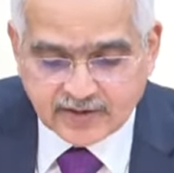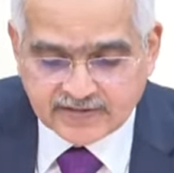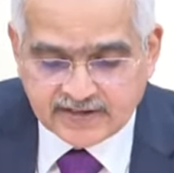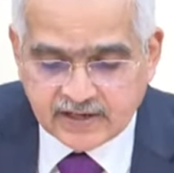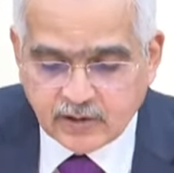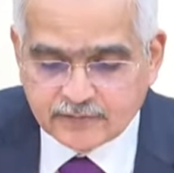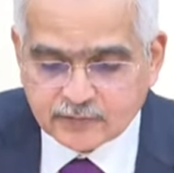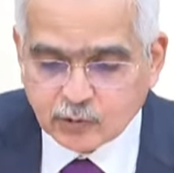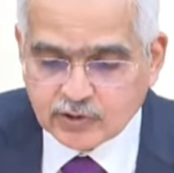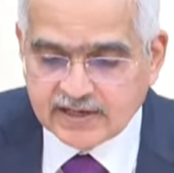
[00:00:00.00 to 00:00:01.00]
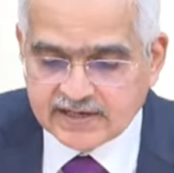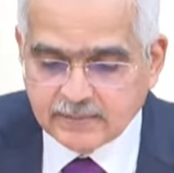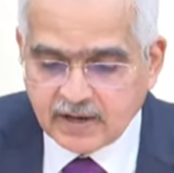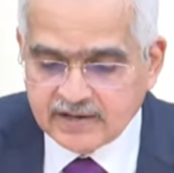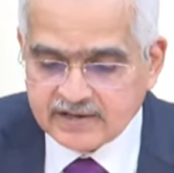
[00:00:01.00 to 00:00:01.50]
Strengthening of rural
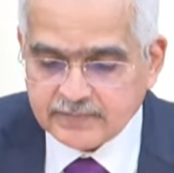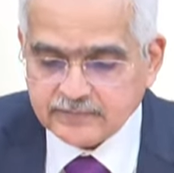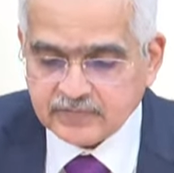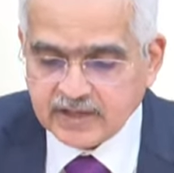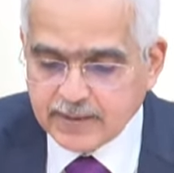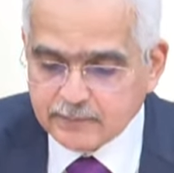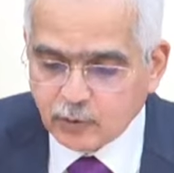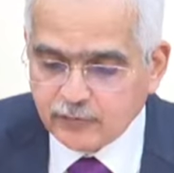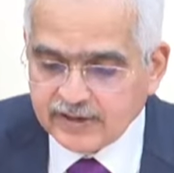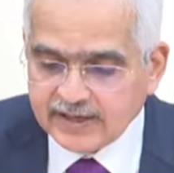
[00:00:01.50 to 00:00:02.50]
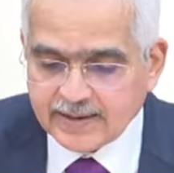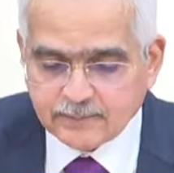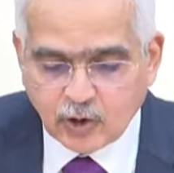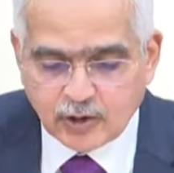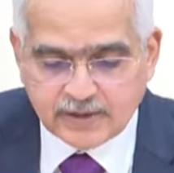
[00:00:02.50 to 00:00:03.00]
demand, improving
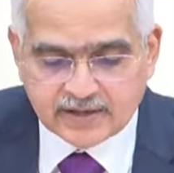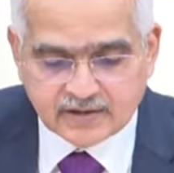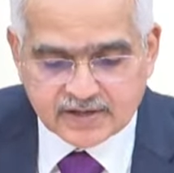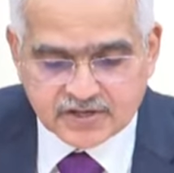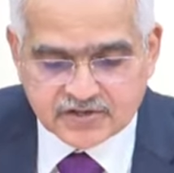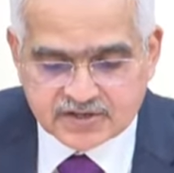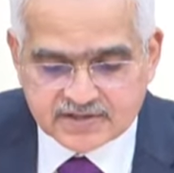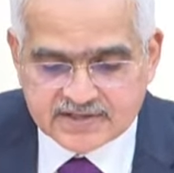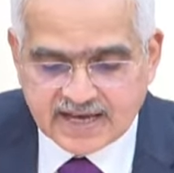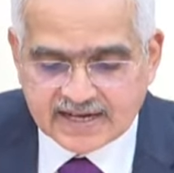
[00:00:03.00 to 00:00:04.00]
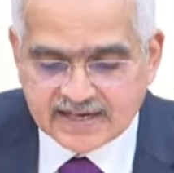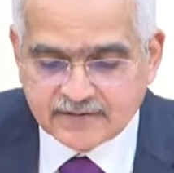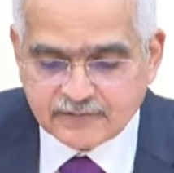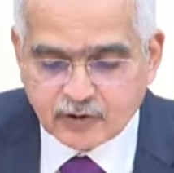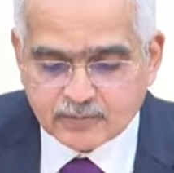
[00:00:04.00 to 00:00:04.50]
employment conditions and
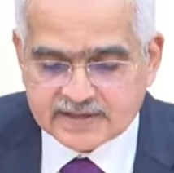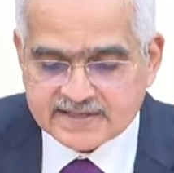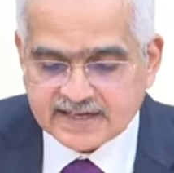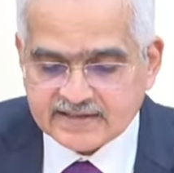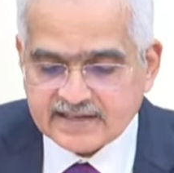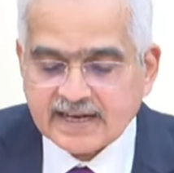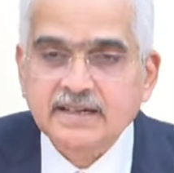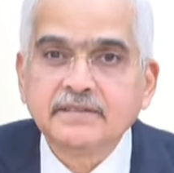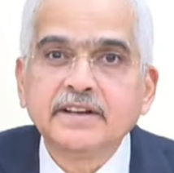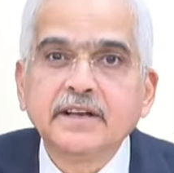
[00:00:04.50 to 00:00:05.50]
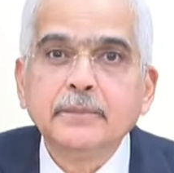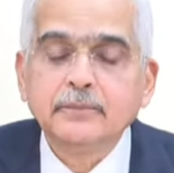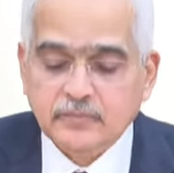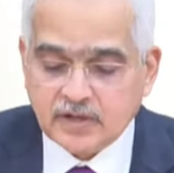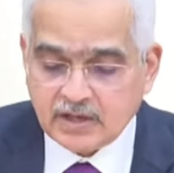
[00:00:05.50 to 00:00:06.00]
informal sector
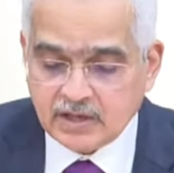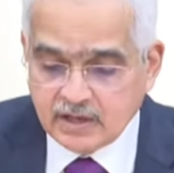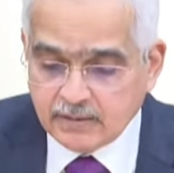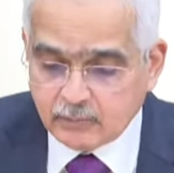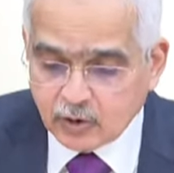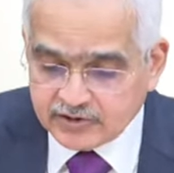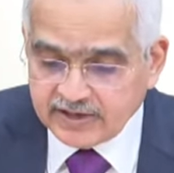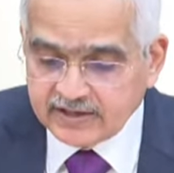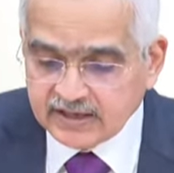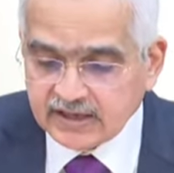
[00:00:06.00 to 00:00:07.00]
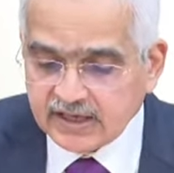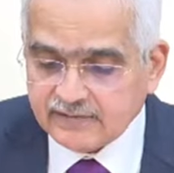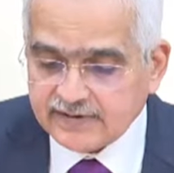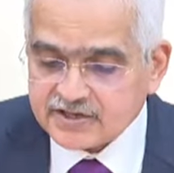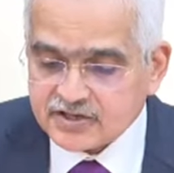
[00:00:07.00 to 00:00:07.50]
activity, moderating
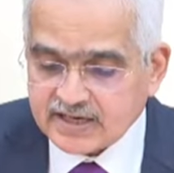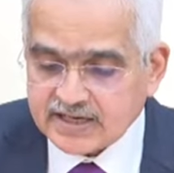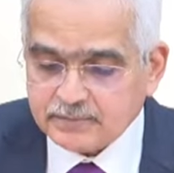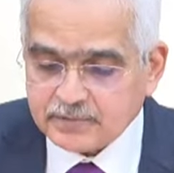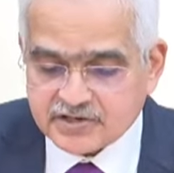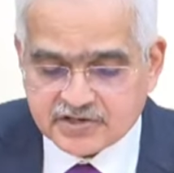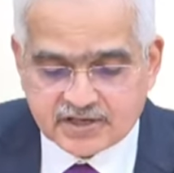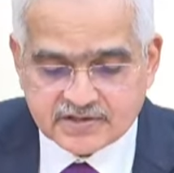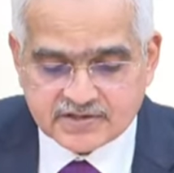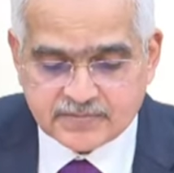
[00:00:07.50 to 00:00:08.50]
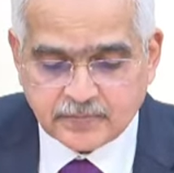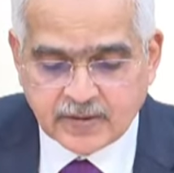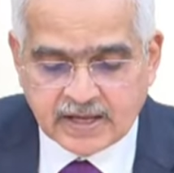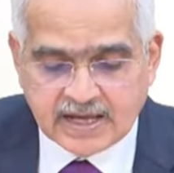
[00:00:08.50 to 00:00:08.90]
inflationary pressures